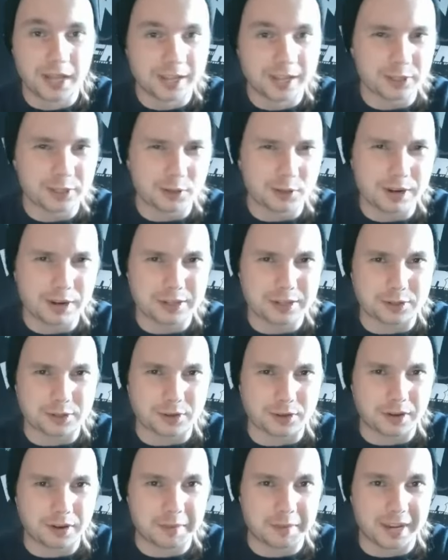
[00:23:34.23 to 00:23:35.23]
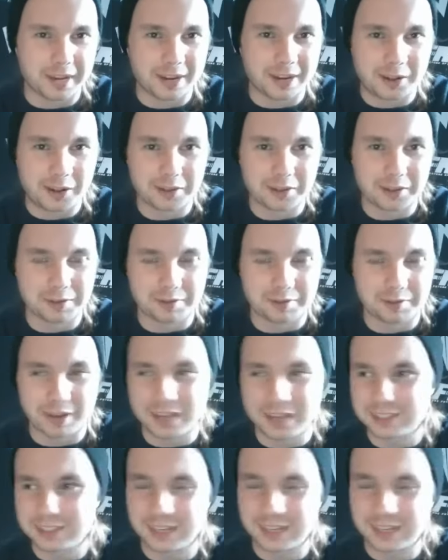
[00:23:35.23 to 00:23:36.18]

That's a great story, man. All of the fans,